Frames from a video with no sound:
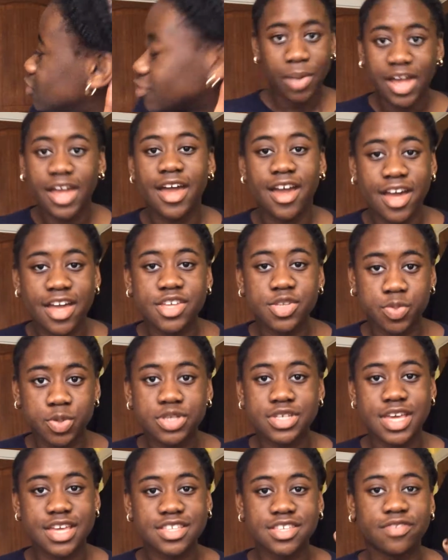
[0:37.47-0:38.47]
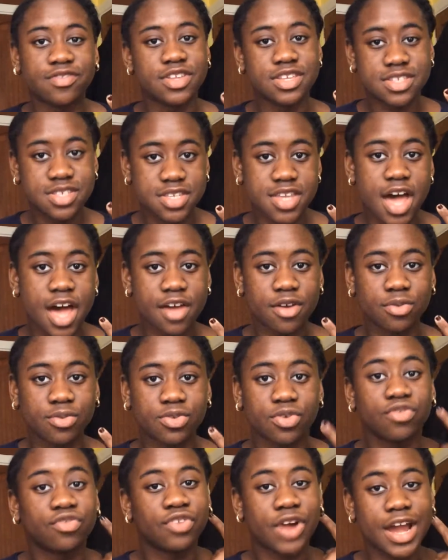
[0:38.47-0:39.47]
My hair is protectively
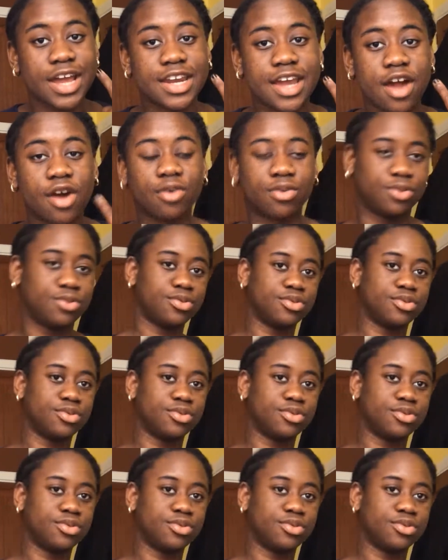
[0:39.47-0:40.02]
styled right now.